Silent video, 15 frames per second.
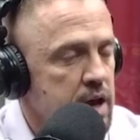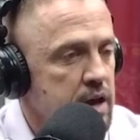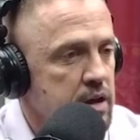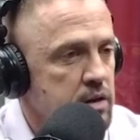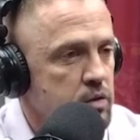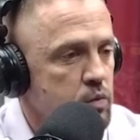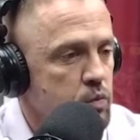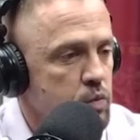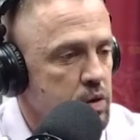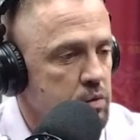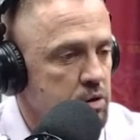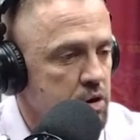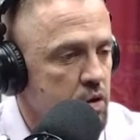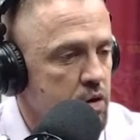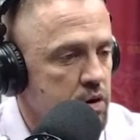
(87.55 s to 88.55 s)
and we
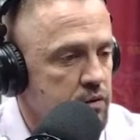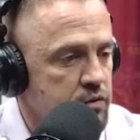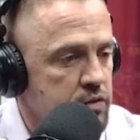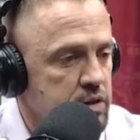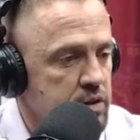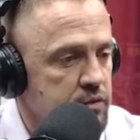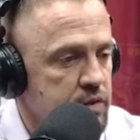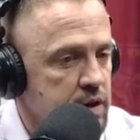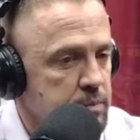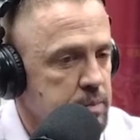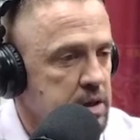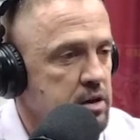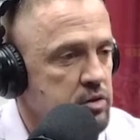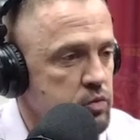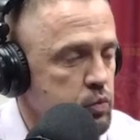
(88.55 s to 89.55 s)
were going for the effect
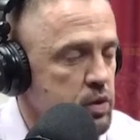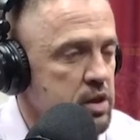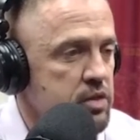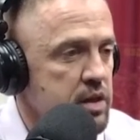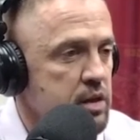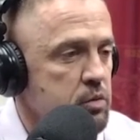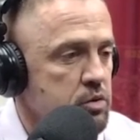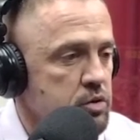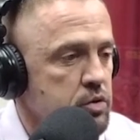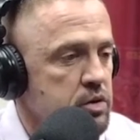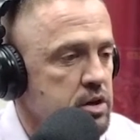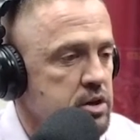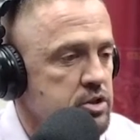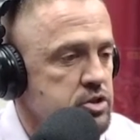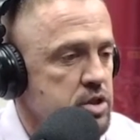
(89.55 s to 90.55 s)
because we think we're
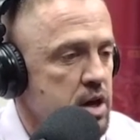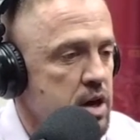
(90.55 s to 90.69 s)
doing a good